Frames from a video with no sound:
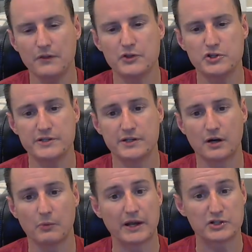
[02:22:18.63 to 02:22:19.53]

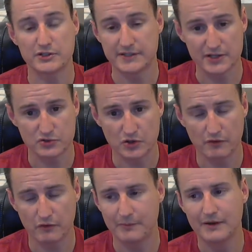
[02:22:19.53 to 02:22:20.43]
GTR. We actually test
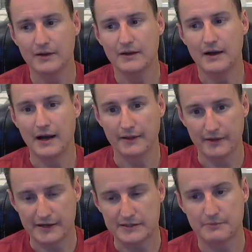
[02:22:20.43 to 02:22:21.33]
drove them. I
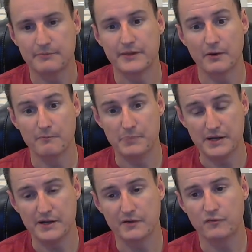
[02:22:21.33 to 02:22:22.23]
liked them. They're
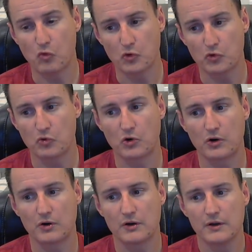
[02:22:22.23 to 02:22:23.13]
big,
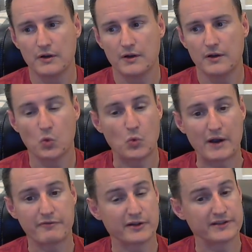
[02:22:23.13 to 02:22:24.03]
4-door. The
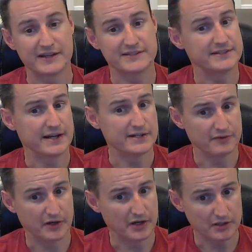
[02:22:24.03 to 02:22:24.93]
wife thought the STI is
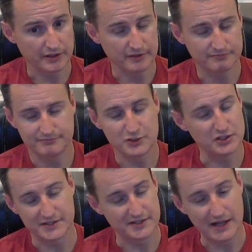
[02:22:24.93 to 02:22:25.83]
very ugly. She
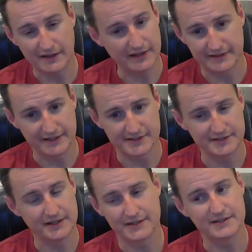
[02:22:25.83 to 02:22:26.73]
does not like the
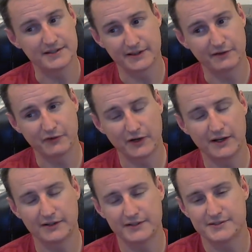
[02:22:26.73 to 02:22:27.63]
STIs. I think they're very
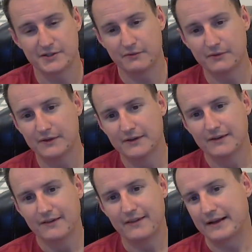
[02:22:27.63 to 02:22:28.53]
ugly. So
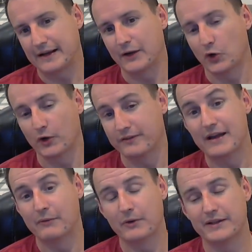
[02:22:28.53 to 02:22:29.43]
that kind of hurt
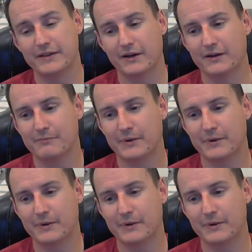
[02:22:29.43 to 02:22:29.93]
that right there.